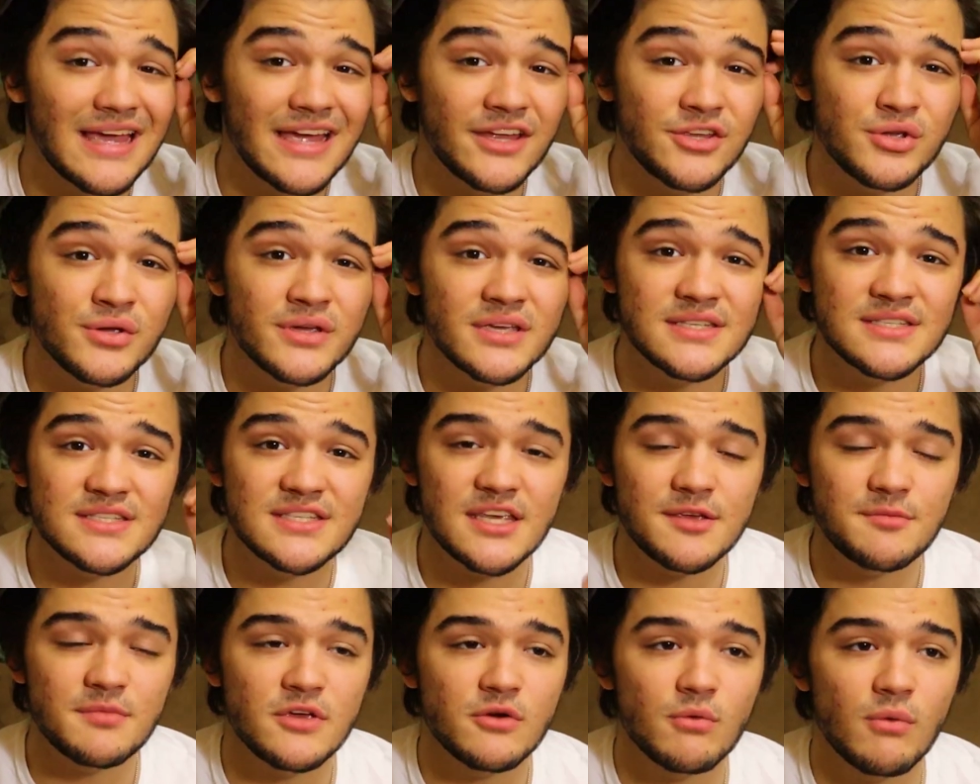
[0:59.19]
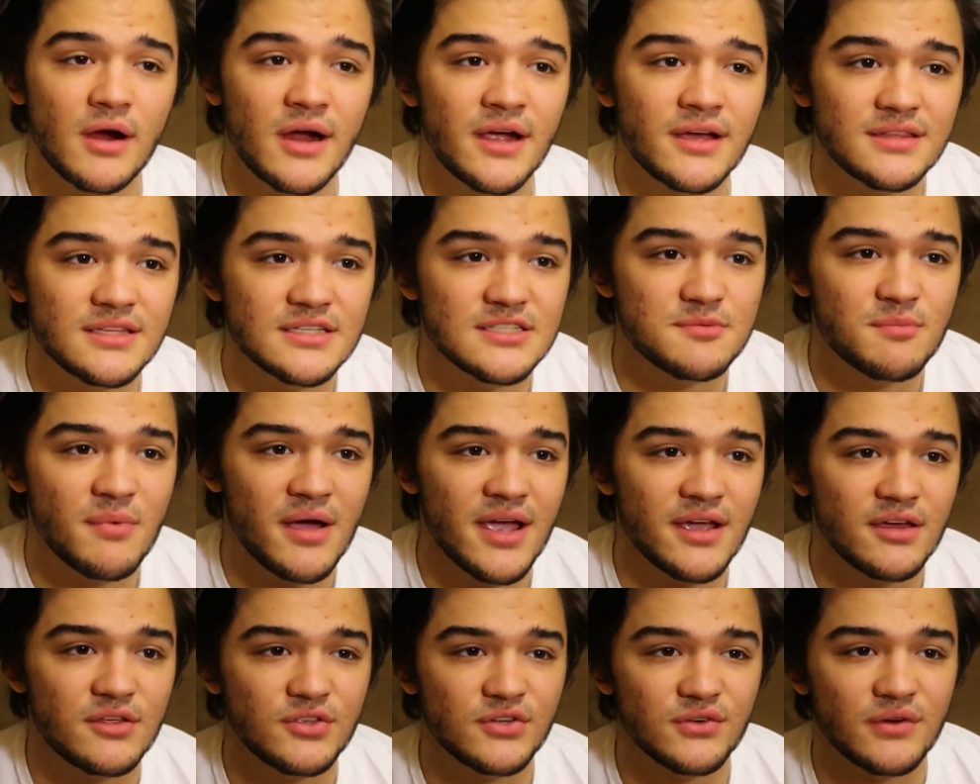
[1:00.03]
And you can see me wearing this
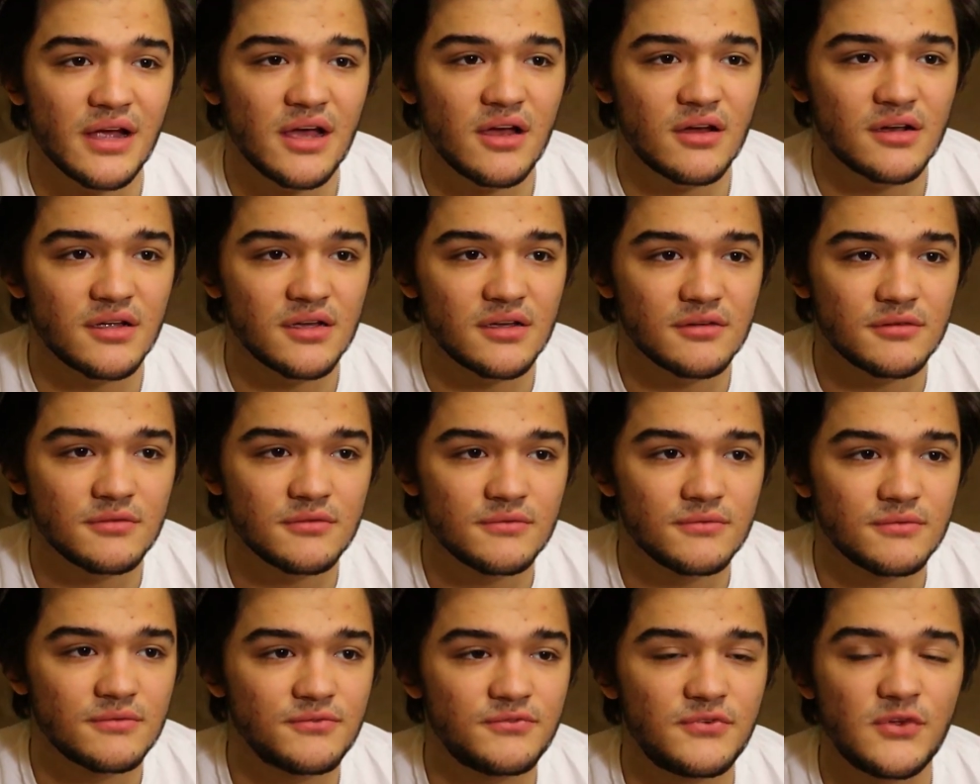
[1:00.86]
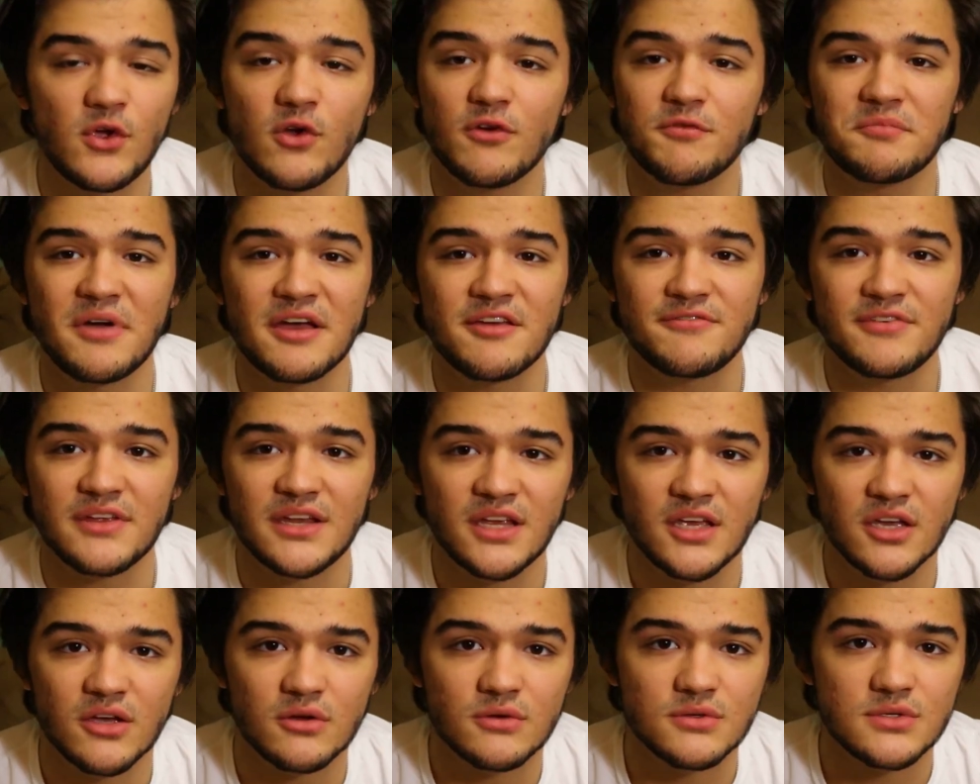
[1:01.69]
mic throughout a few of my
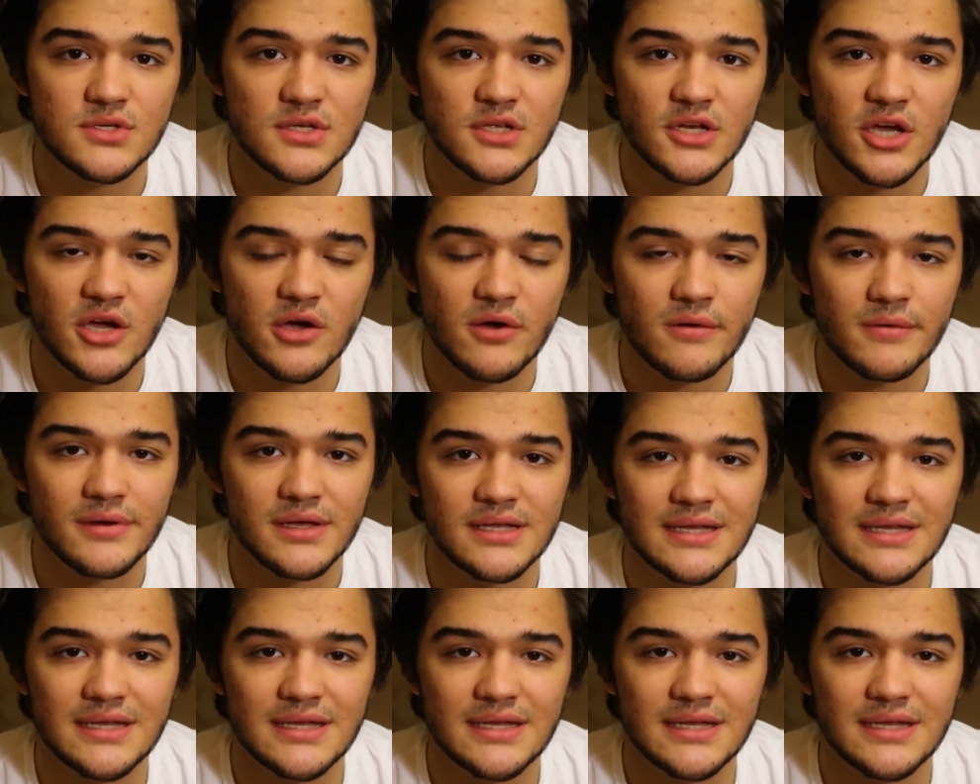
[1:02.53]
videos, you know.